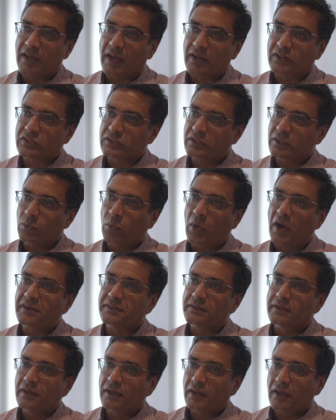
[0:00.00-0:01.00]
actually
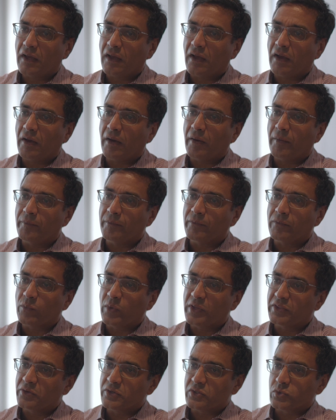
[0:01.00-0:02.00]

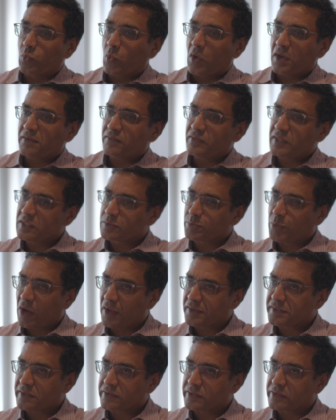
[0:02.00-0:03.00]
whether it's one of these
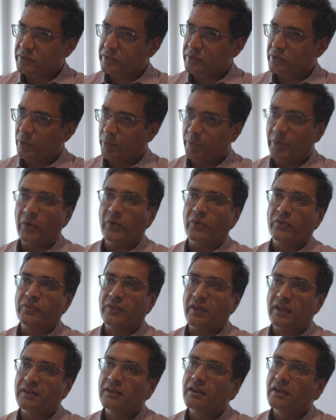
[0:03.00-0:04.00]
processes or both that